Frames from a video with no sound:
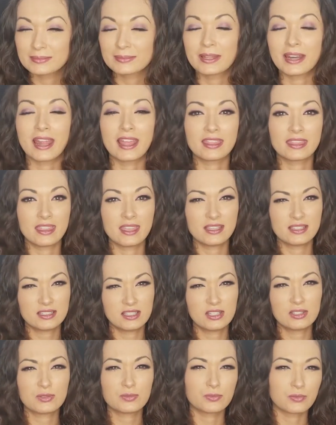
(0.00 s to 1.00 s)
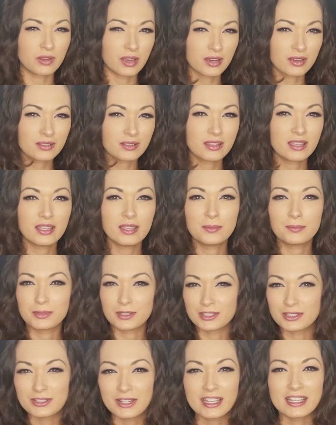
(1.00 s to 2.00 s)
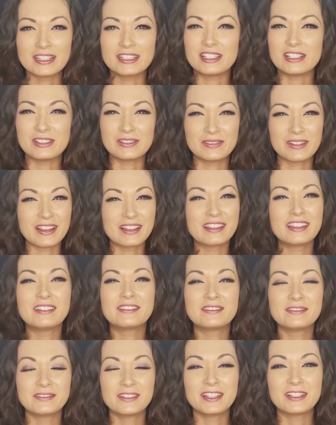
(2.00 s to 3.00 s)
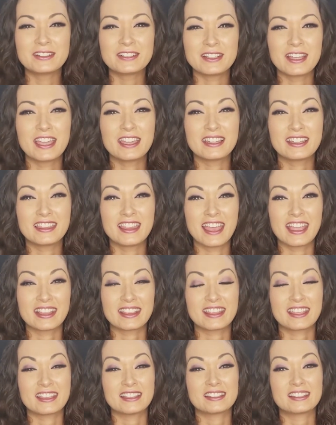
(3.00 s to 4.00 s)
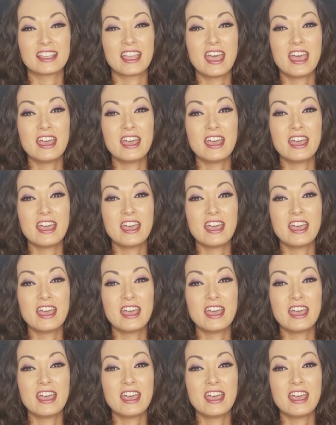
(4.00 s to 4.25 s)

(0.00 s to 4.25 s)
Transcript: but I think she's rarely portrayed. She's rarely recreated like this.